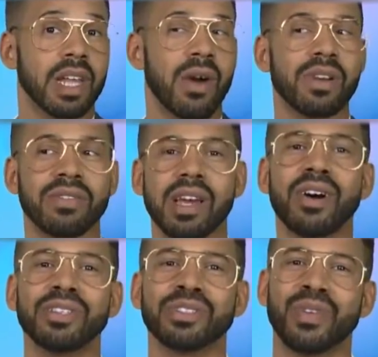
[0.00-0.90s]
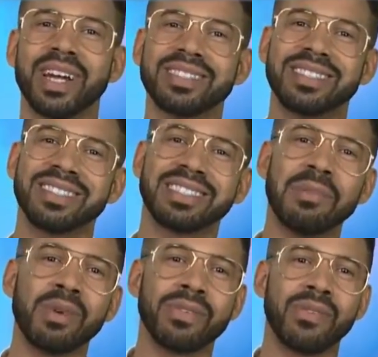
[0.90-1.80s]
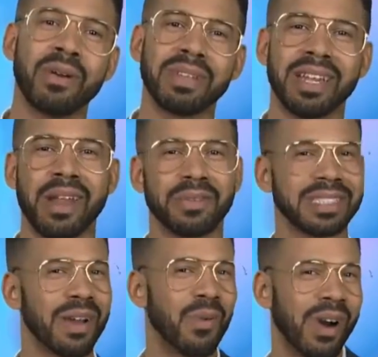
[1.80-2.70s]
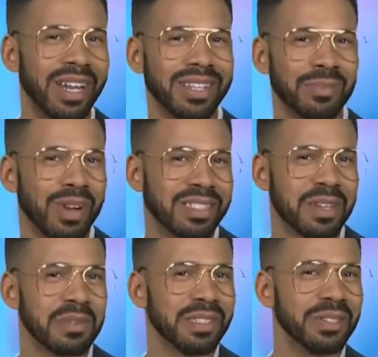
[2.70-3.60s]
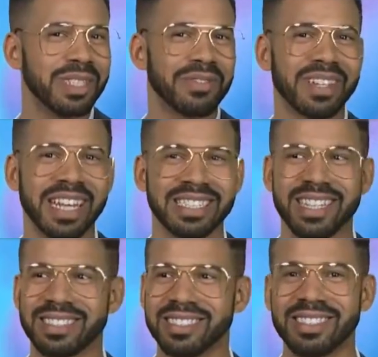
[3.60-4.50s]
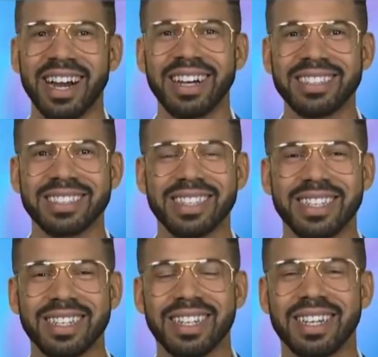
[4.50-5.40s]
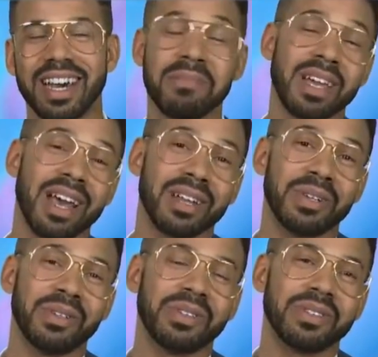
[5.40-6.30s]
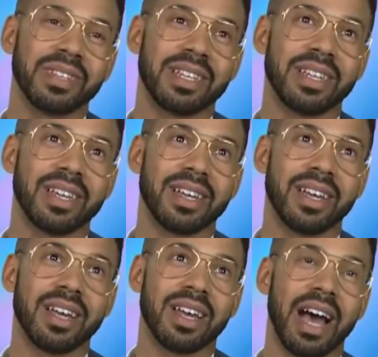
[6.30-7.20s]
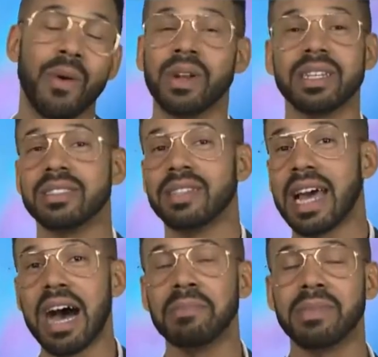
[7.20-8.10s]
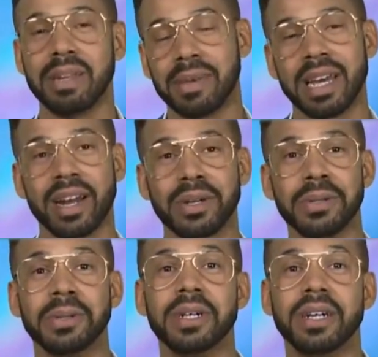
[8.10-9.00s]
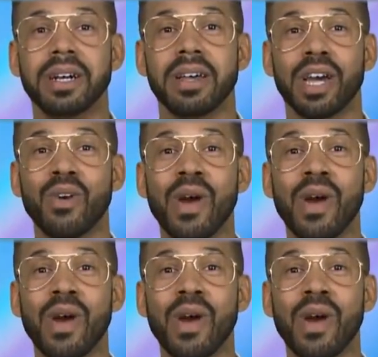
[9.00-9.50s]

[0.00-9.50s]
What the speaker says: I wonder if they all dressed in the same uniform, but then there was like one president who was a little different, like Destiny's Child. That'd be kind of cool. I wouldn't listen to the album, but it'd be kind of cool. The